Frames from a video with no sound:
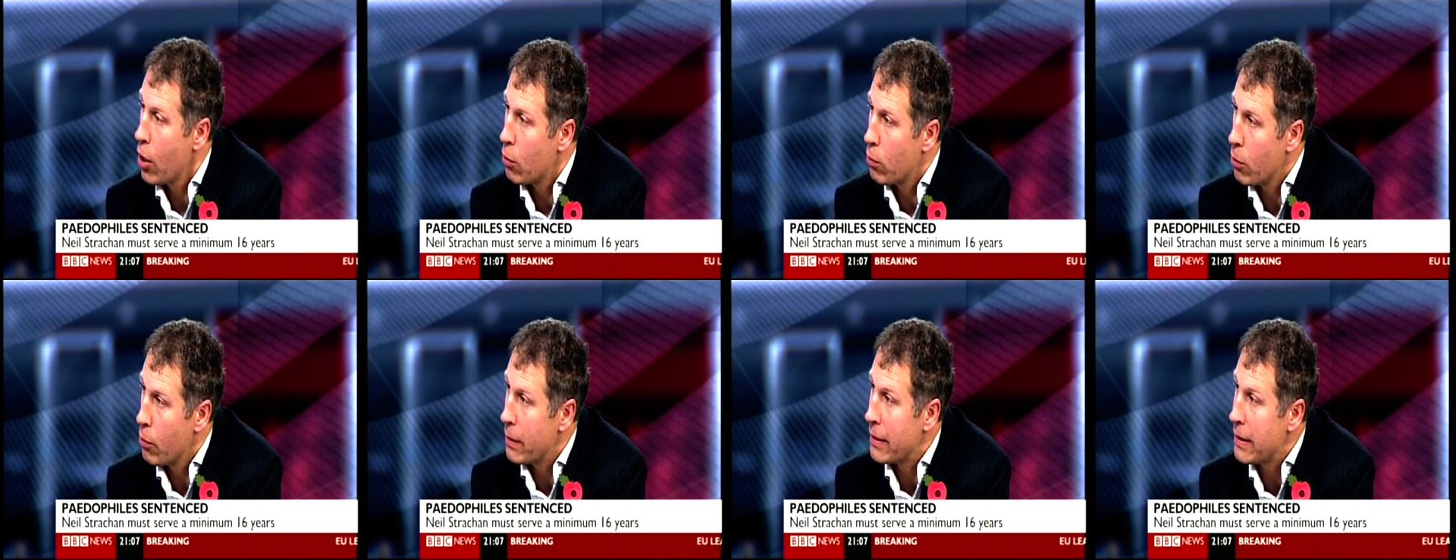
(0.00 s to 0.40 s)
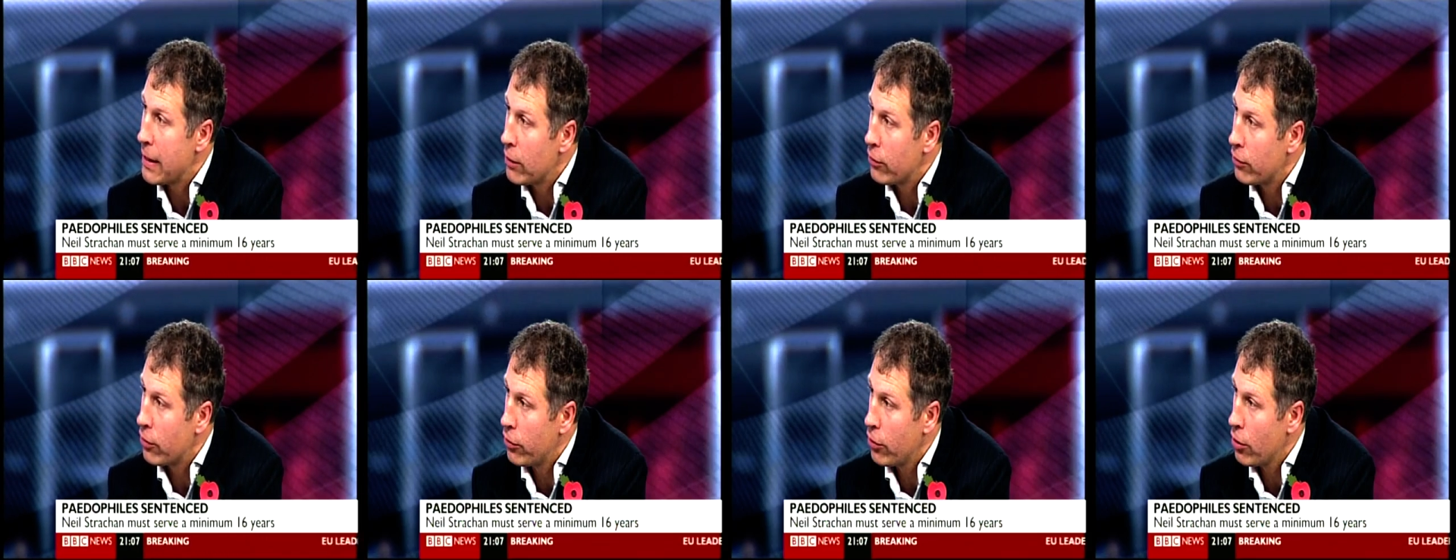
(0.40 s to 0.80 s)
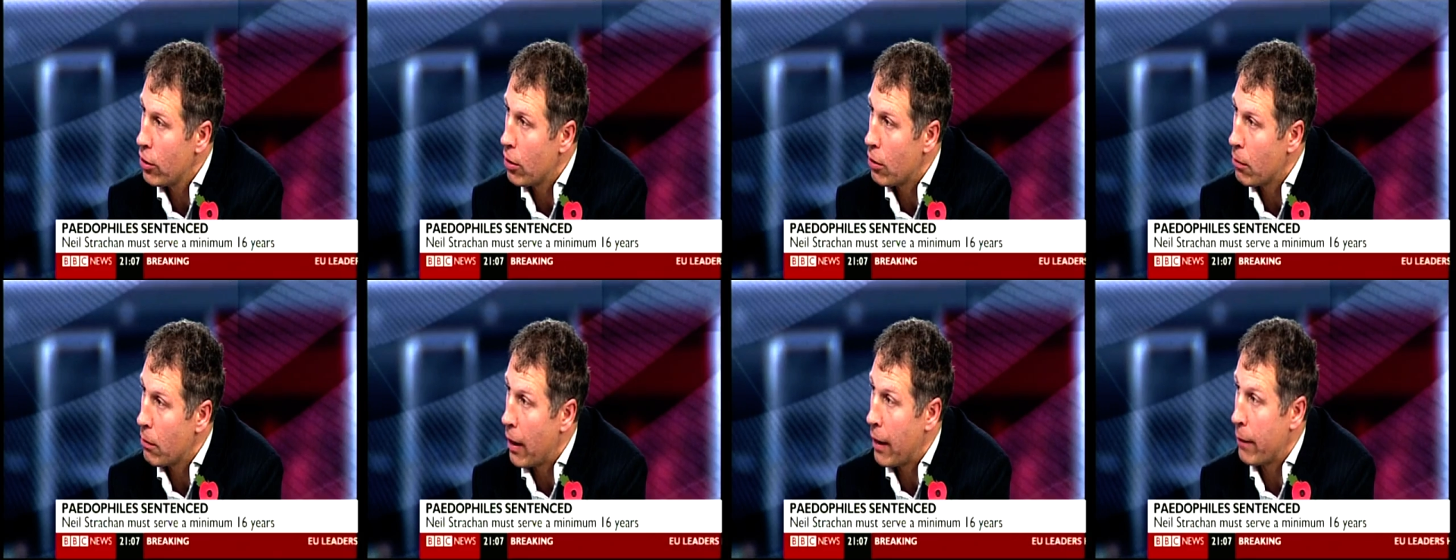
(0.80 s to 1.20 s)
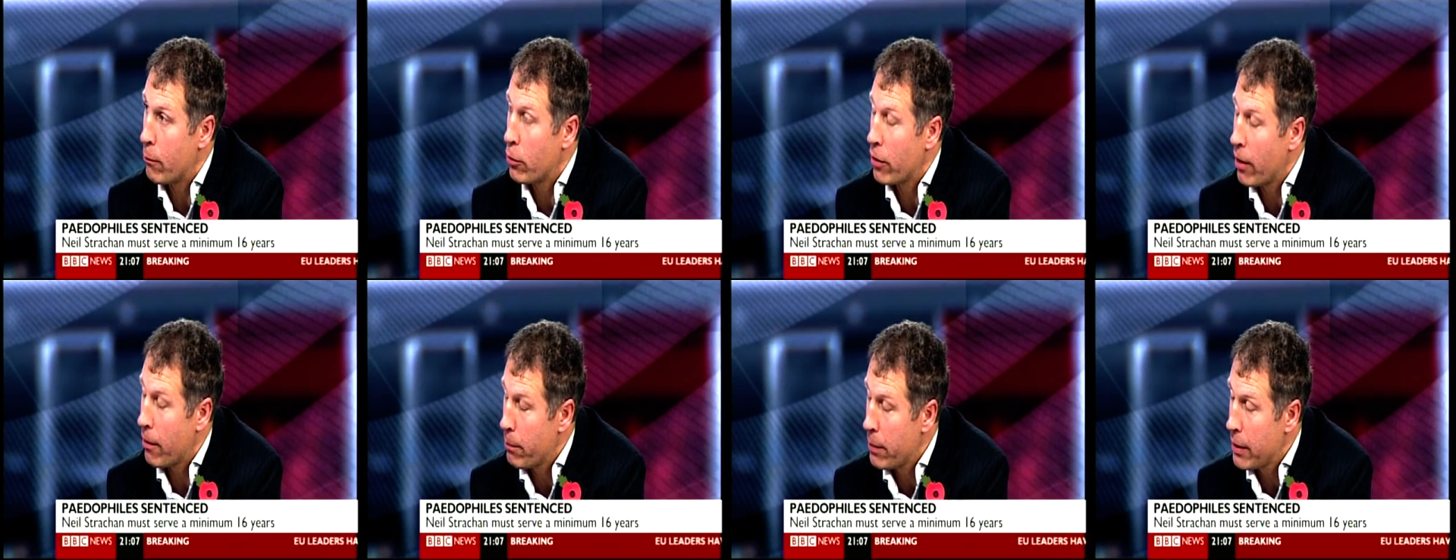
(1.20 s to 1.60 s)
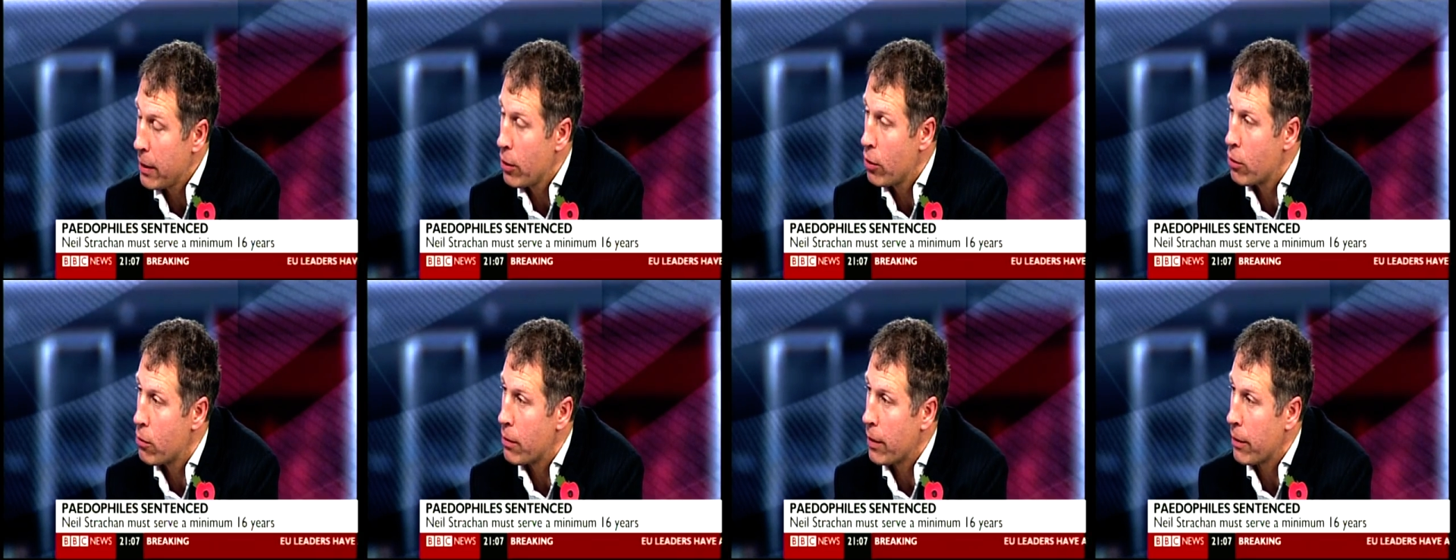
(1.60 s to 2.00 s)
What we need to do, and what I've been
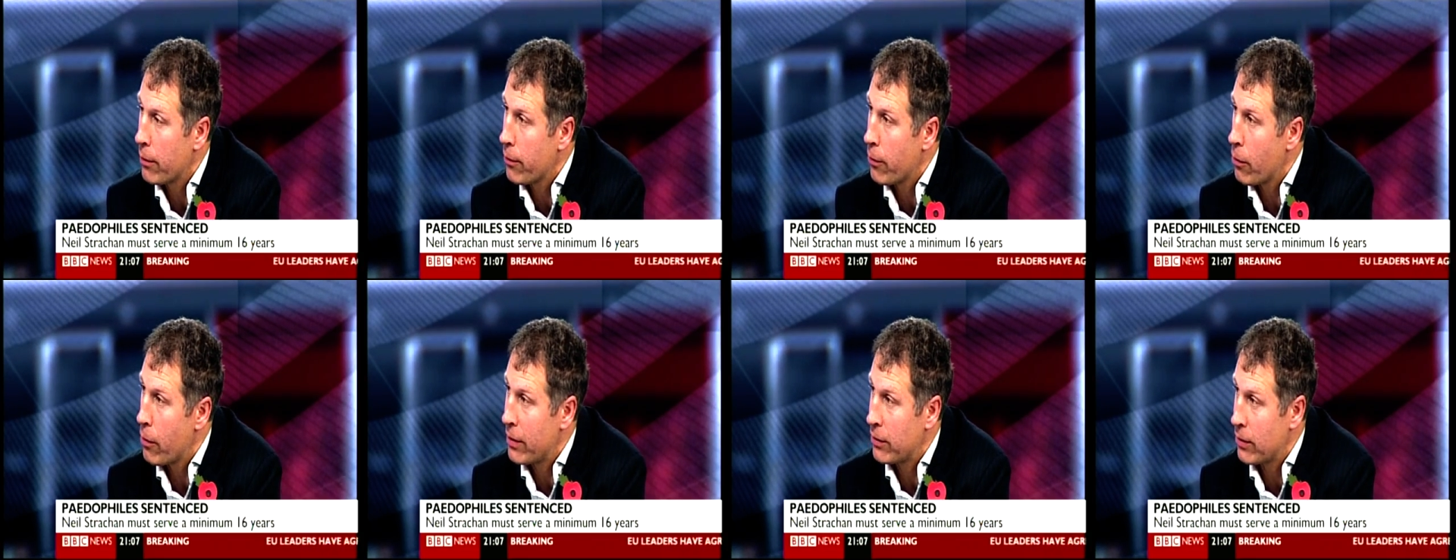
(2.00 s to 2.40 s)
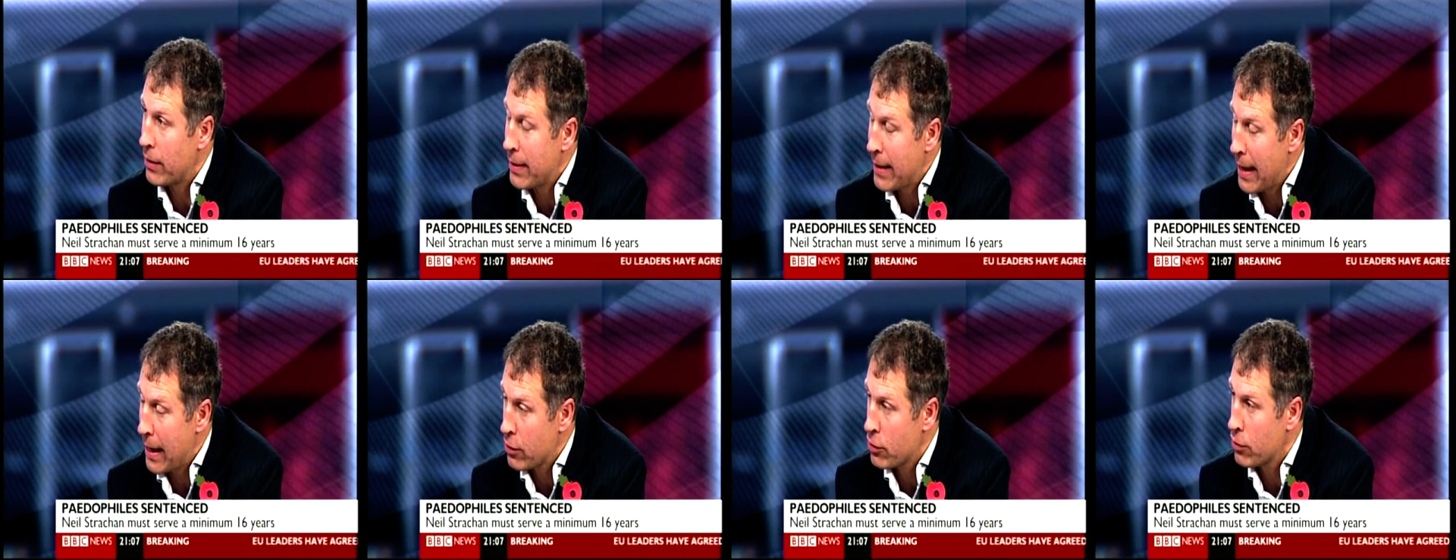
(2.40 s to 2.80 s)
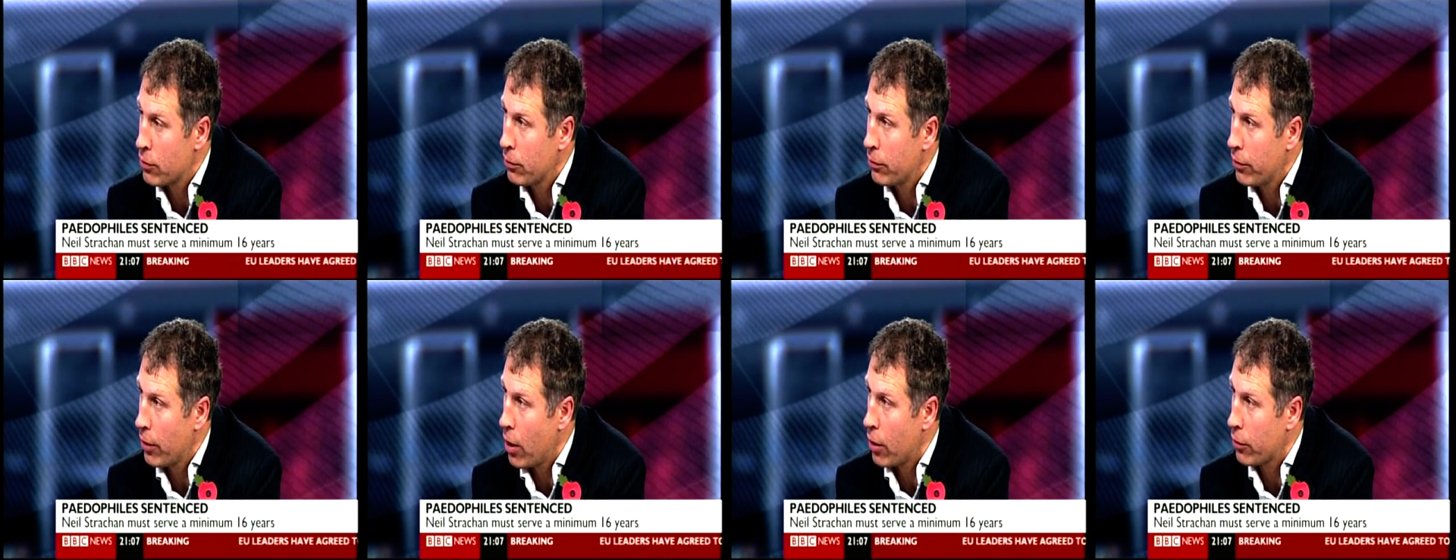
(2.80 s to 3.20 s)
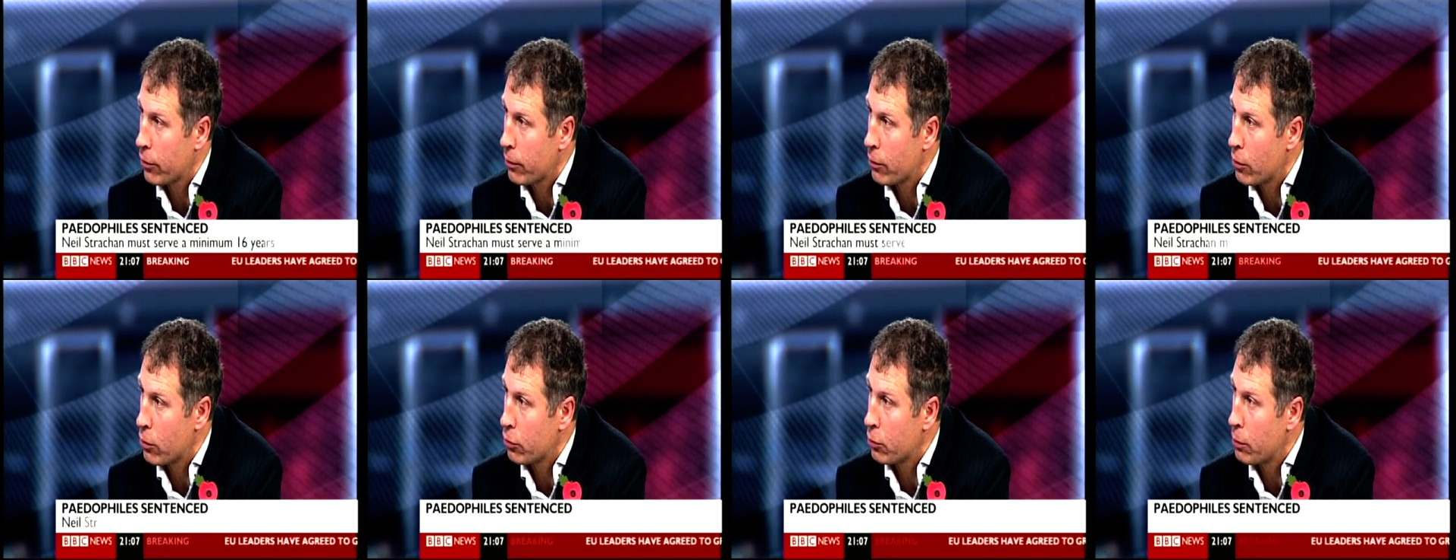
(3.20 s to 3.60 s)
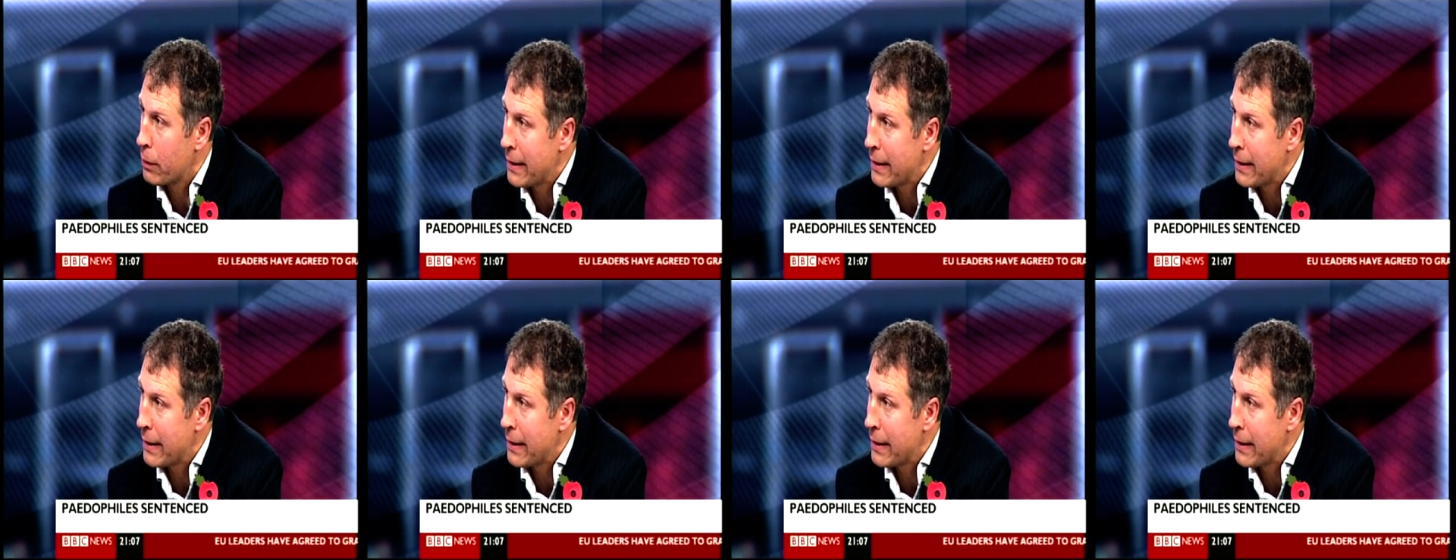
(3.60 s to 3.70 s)
calling for, is a national task force.